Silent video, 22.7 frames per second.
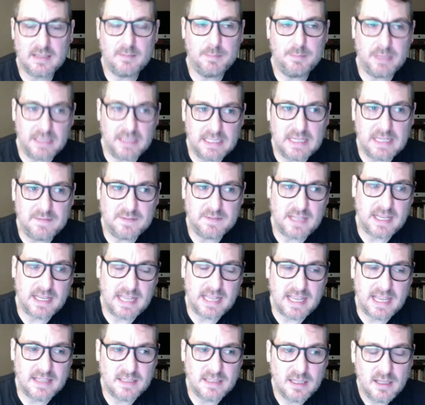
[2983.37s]
beliefs i
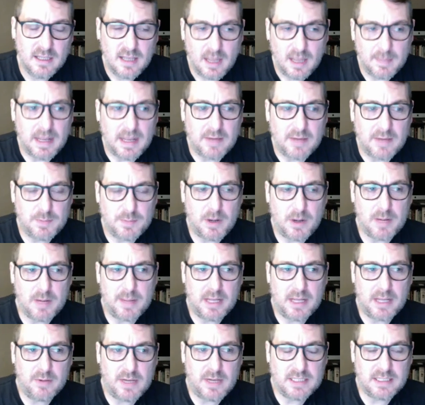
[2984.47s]
guess i mean that was part of my
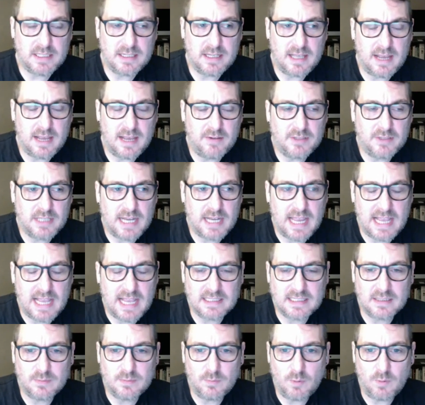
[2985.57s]
question that i was going to
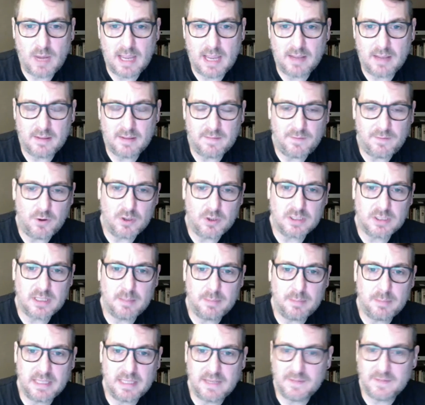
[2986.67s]
ask is why the focus on
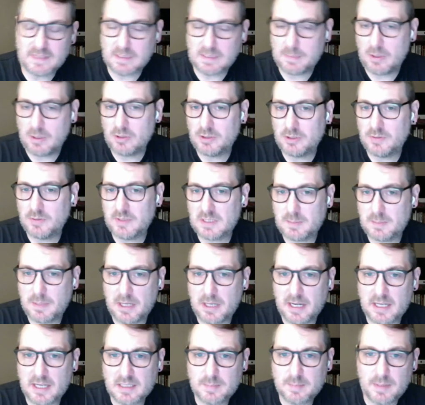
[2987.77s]
belief as opposed to
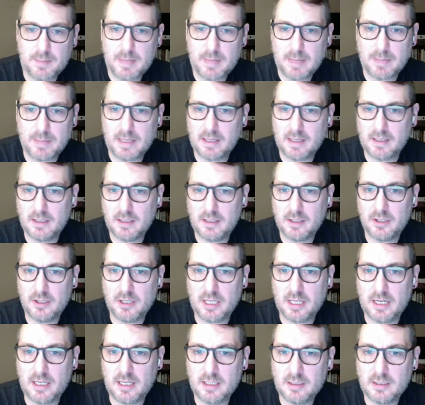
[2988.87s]
experience but maybe you're
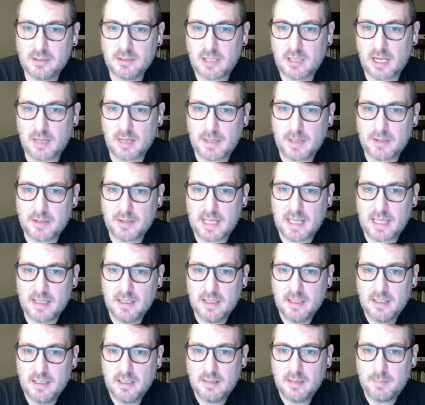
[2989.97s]
going to talk about that
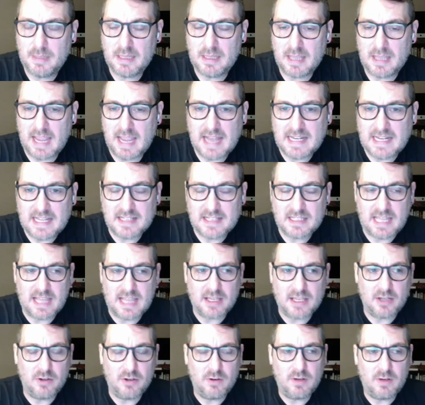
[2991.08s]
but the idea is
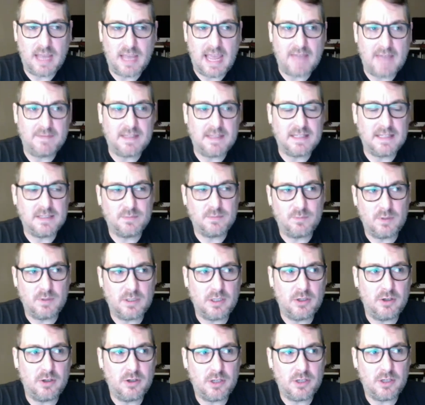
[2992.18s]
that you have these
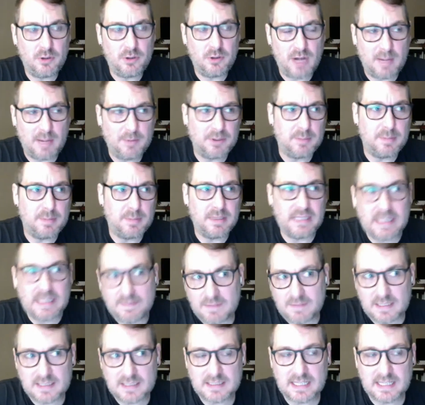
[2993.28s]
you're, you're able to
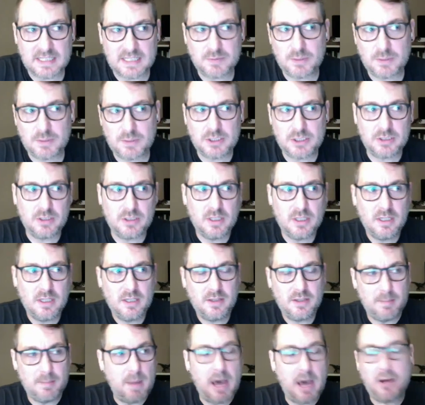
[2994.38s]
believe these things which
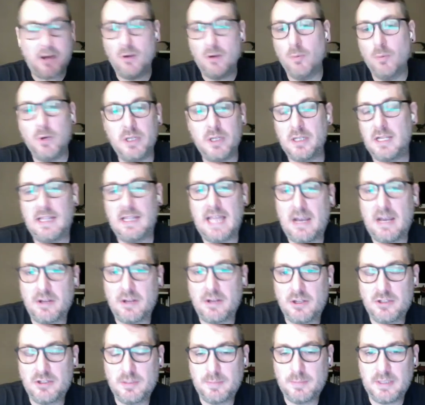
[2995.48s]
the model wouldn't allow
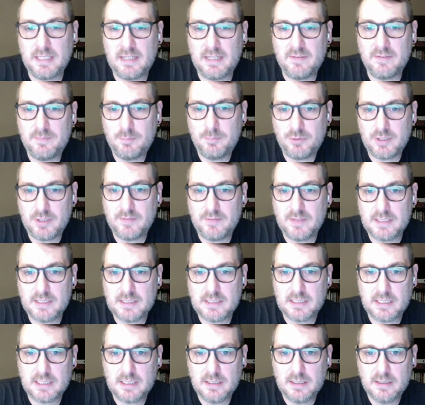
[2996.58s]
you to believe
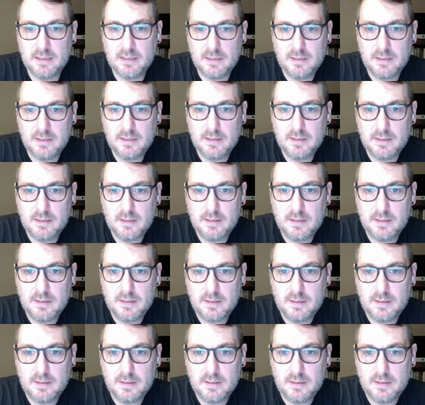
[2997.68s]
previously that's